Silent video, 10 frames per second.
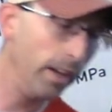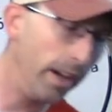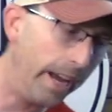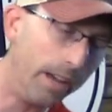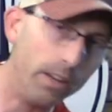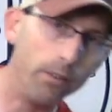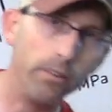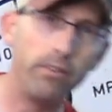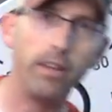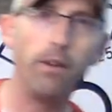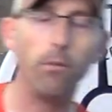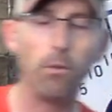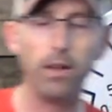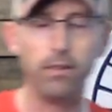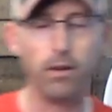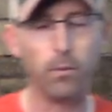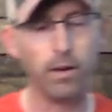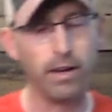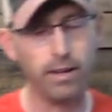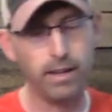I have everything right there when
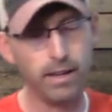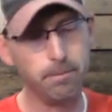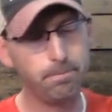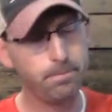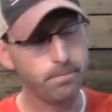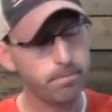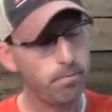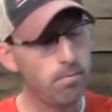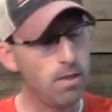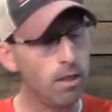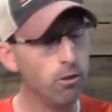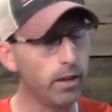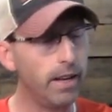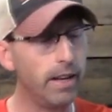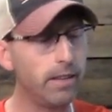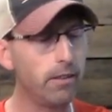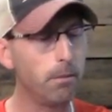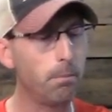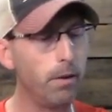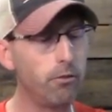I need it. Looking at the
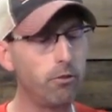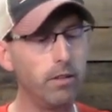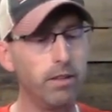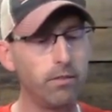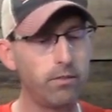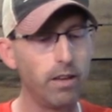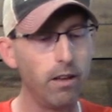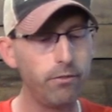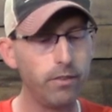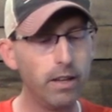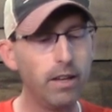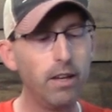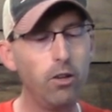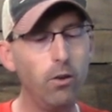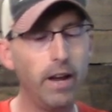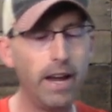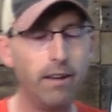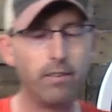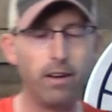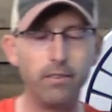compressor itself, you
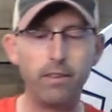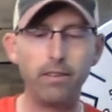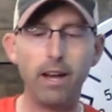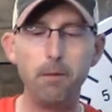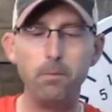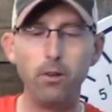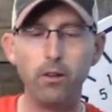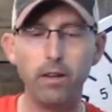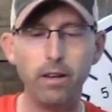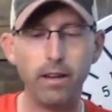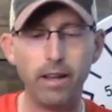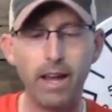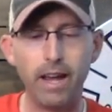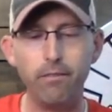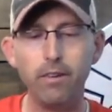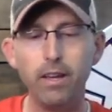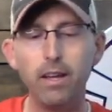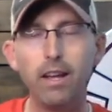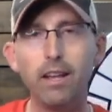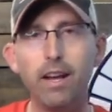have on the top, you're going to have
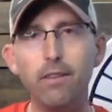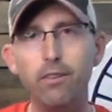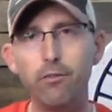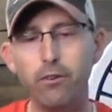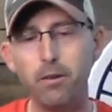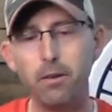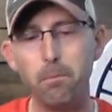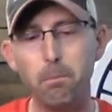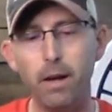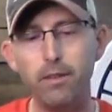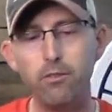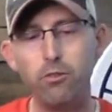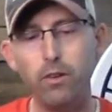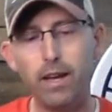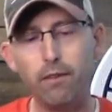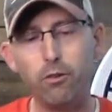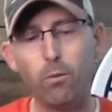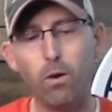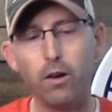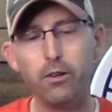a lot of different buttons. You have your
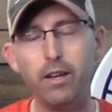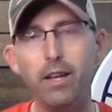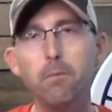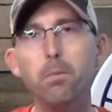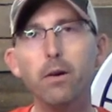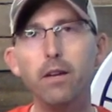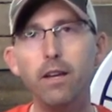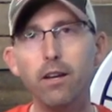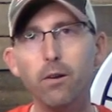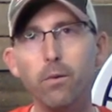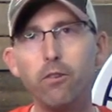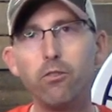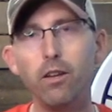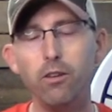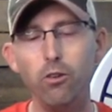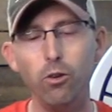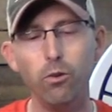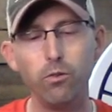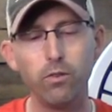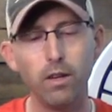water input here, which they
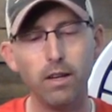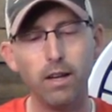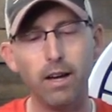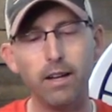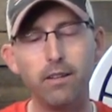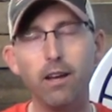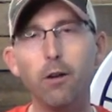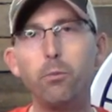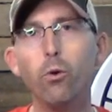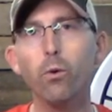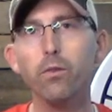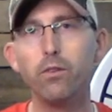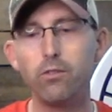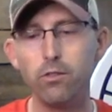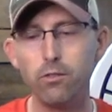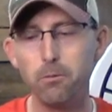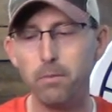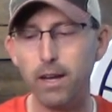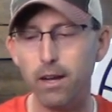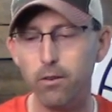use uh, to help cool the system
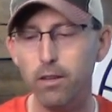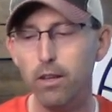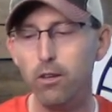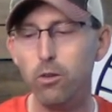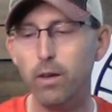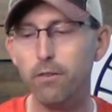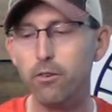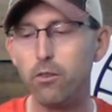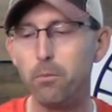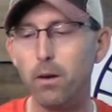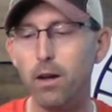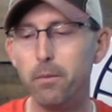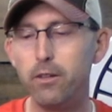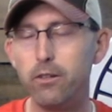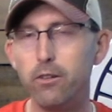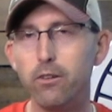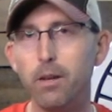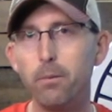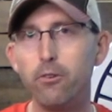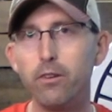down. You have your thermometer or
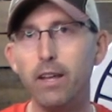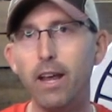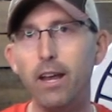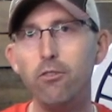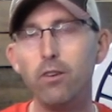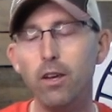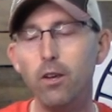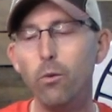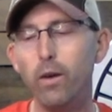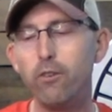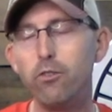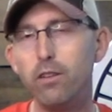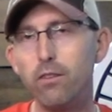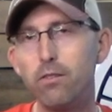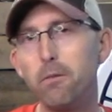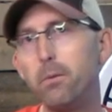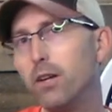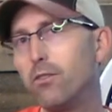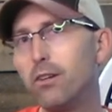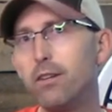temperature gauge, which this
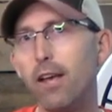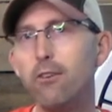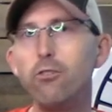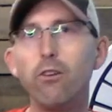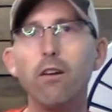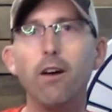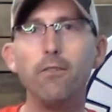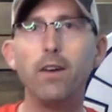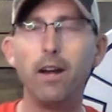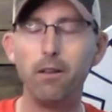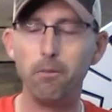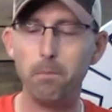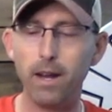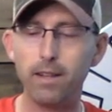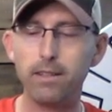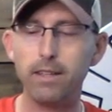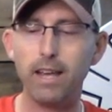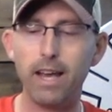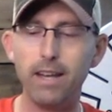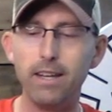compressor does shut off
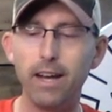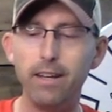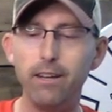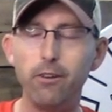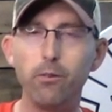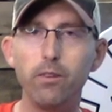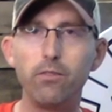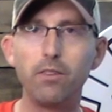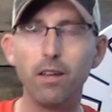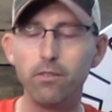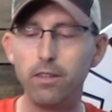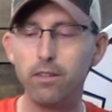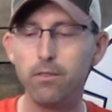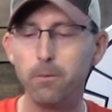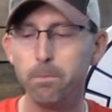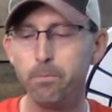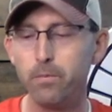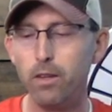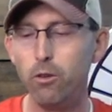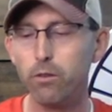automatically at 90 degrees Celsius.
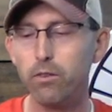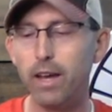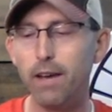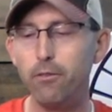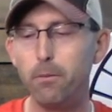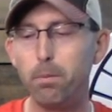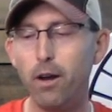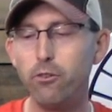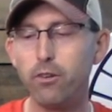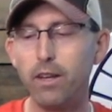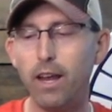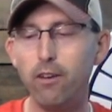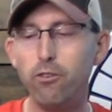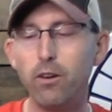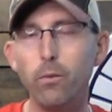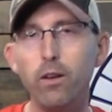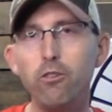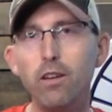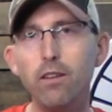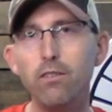You also have your pressure gauge here, which
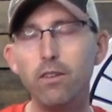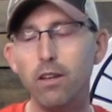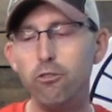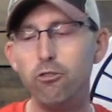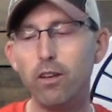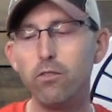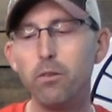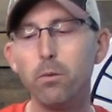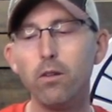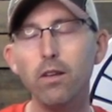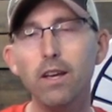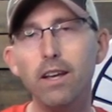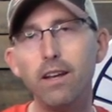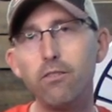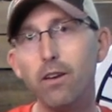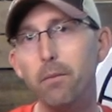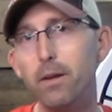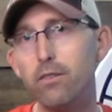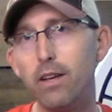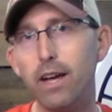is adjustable. So that
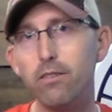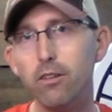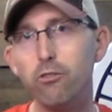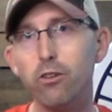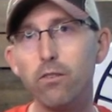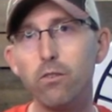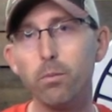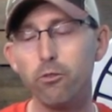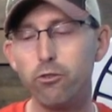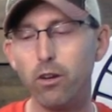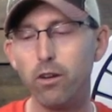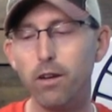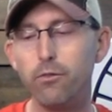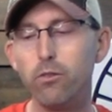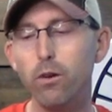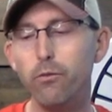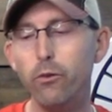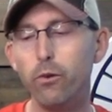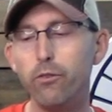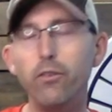means it has an adjustable shutoff. So if
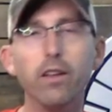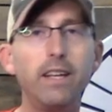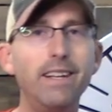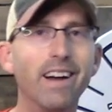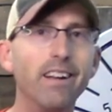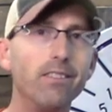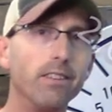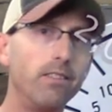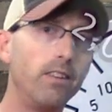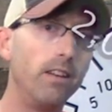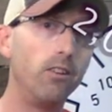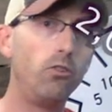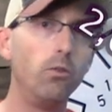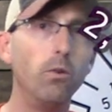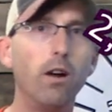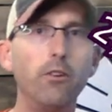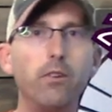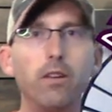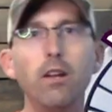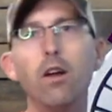you were filling guns, let's say to
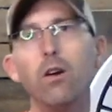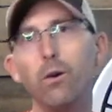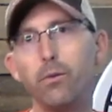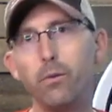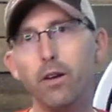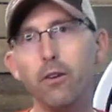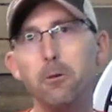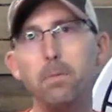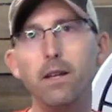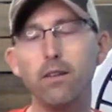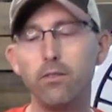200 or 300